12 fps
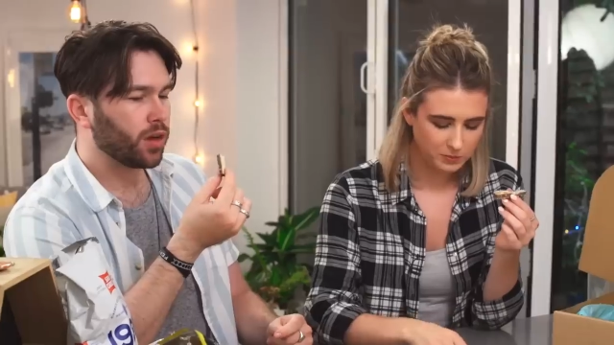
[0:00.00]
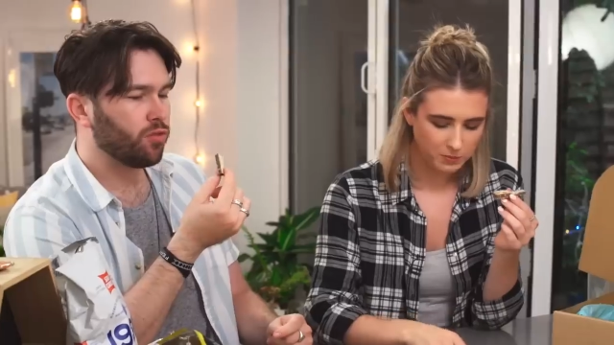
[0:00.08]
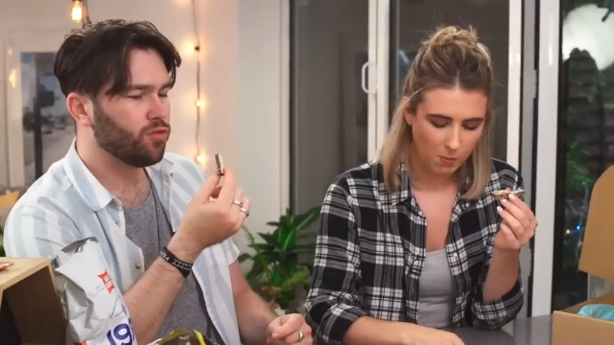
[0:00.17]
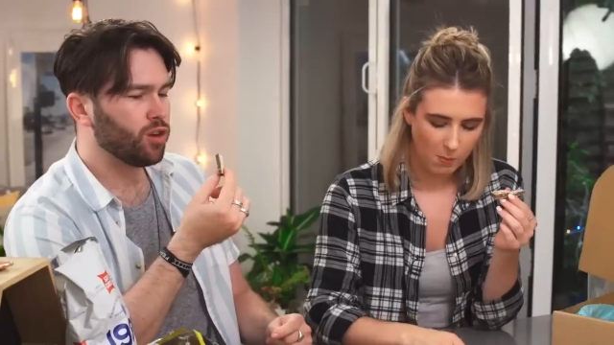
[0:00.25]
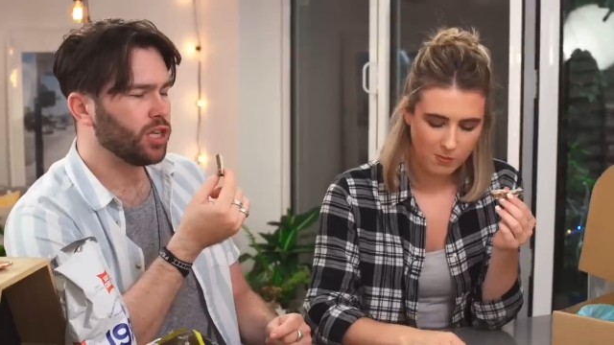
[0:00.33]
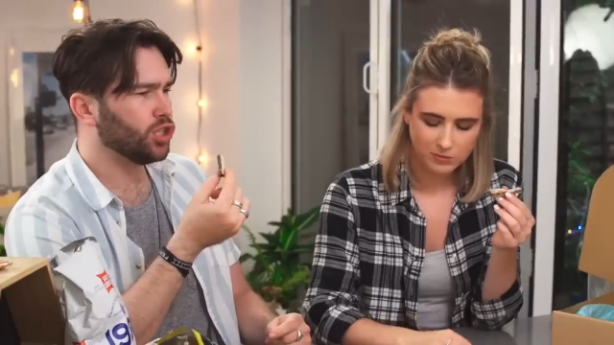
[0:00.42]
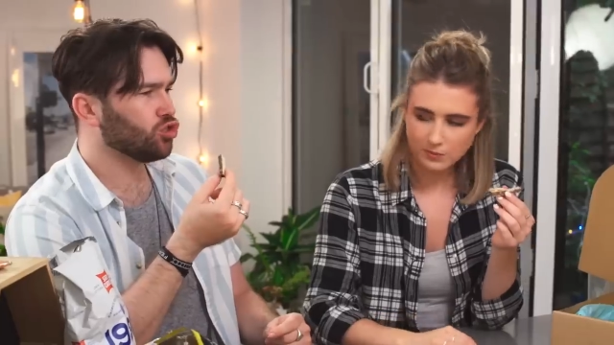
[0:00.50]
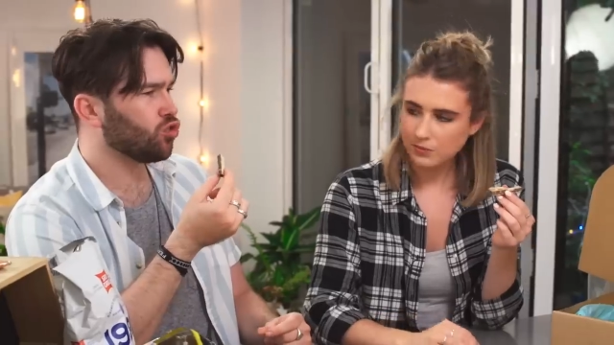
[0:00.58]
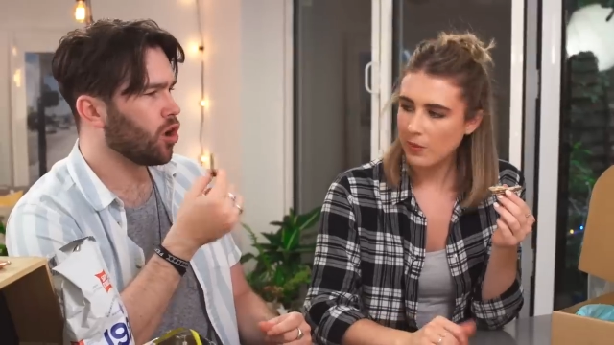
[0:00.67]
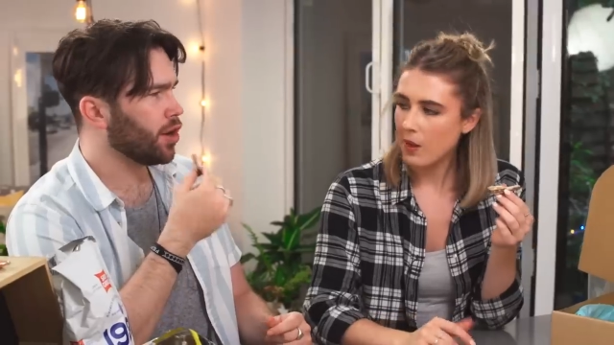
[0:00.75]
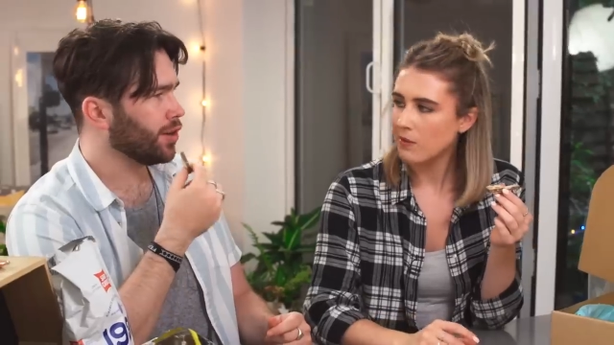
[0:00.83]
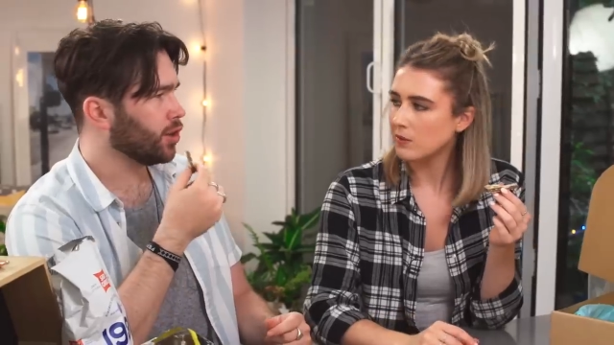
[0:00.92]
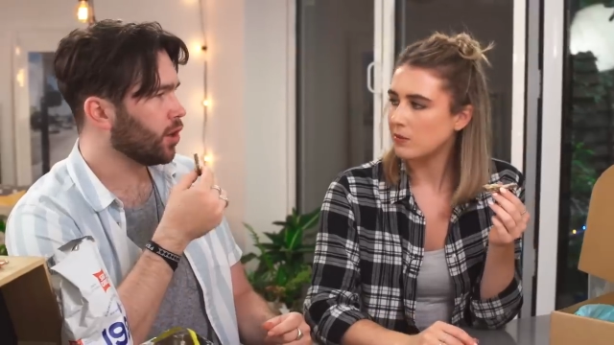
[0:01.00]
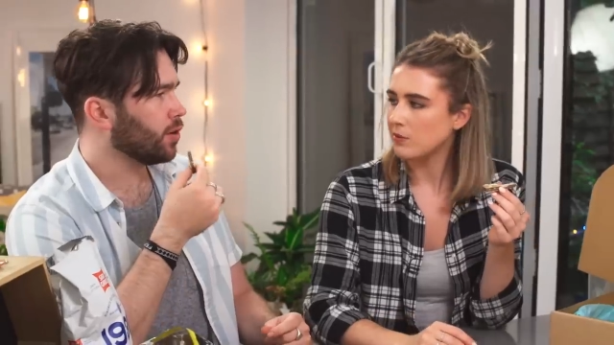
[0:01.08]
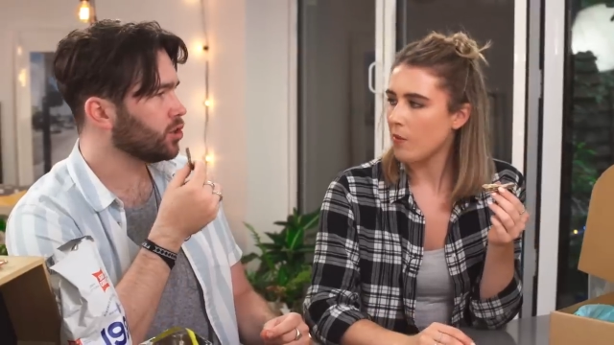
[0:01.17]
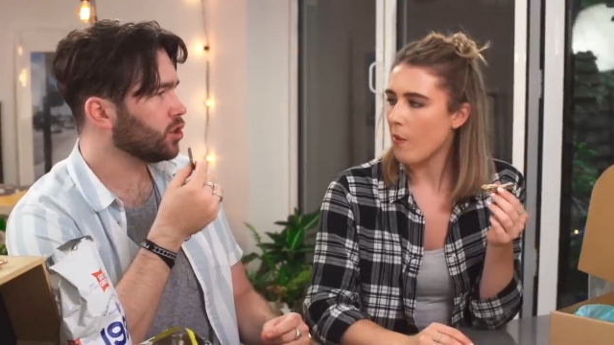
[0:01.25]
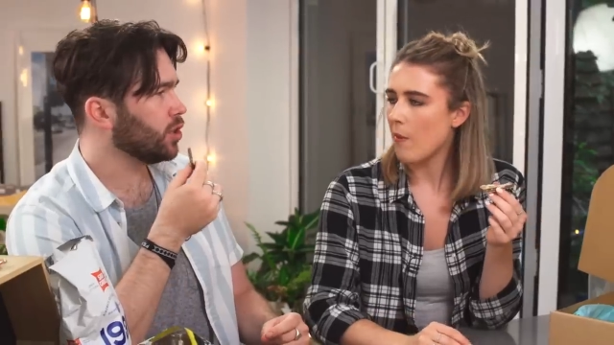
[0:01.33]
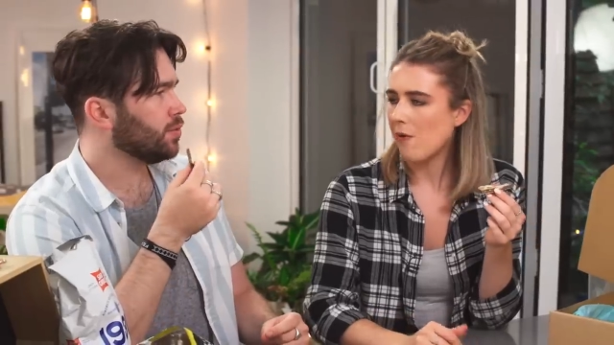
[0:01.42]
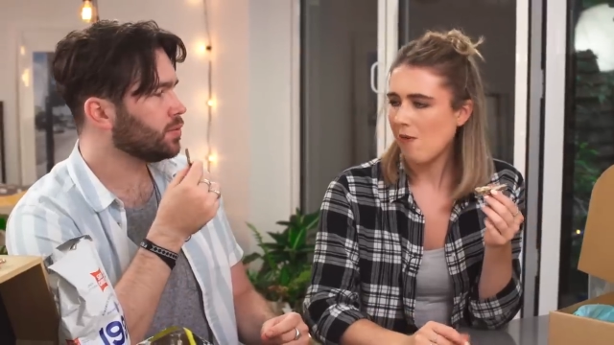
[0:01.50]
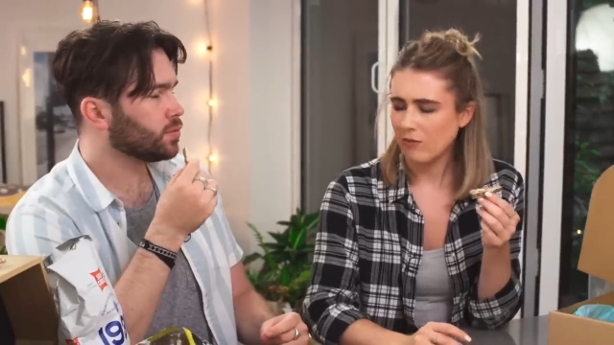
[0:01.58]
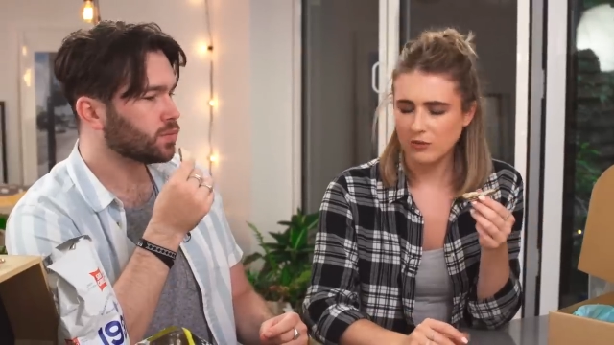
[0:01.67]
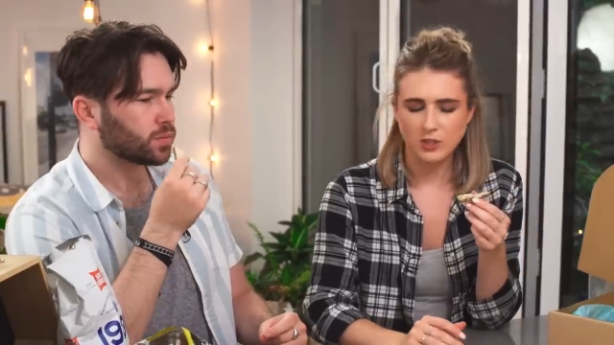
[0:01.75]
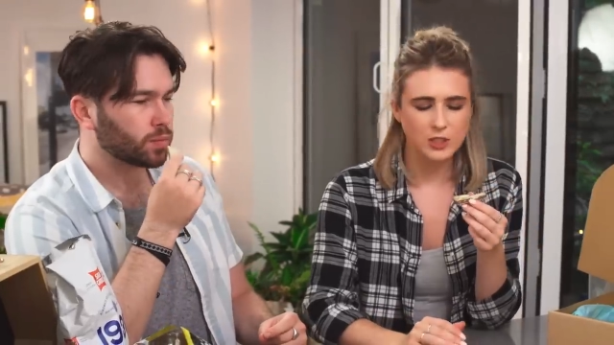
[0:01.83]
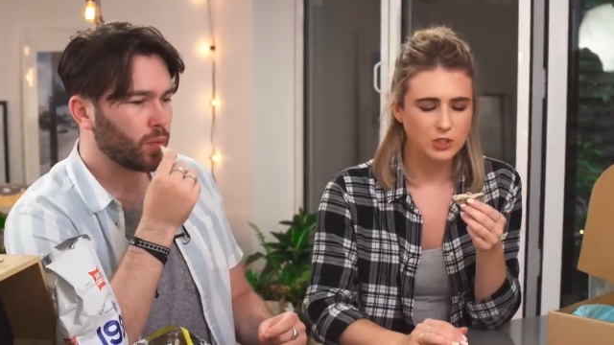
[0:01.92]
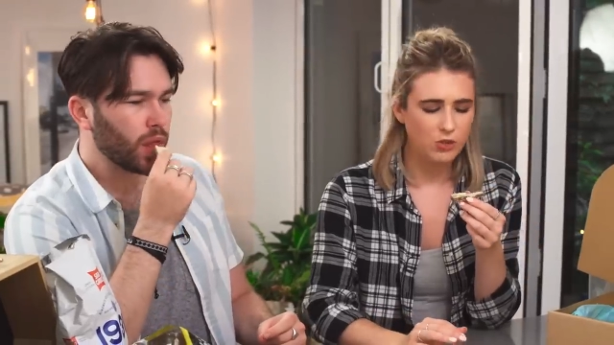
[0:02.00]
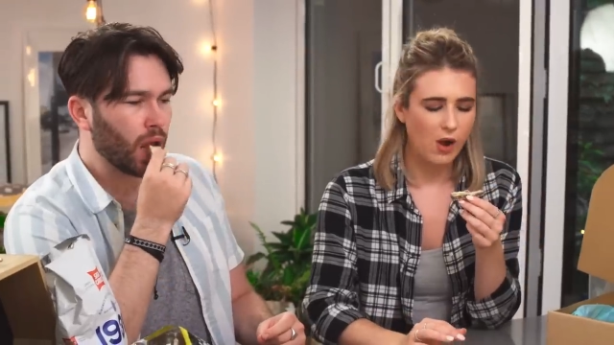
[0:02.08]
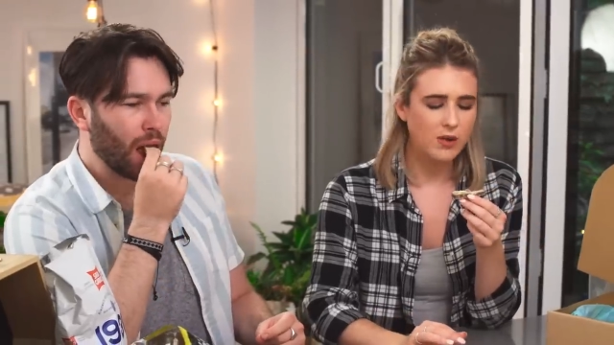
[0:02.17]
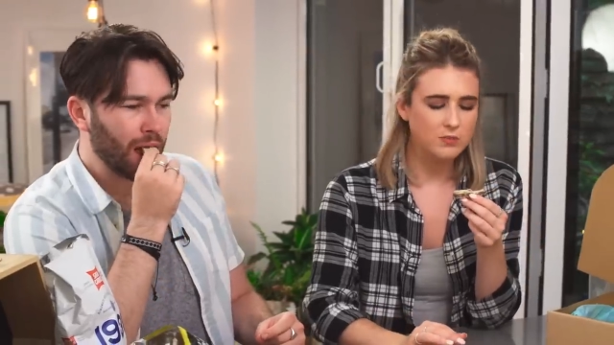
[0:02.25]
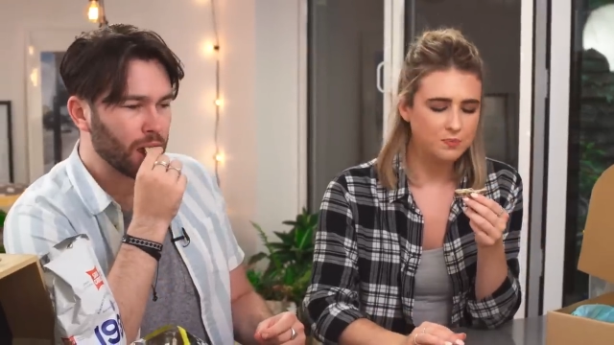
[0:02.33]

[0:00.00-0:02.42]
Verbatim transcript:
Speaker 1: We're really drying though actually.
Speaker 2: Very really dry.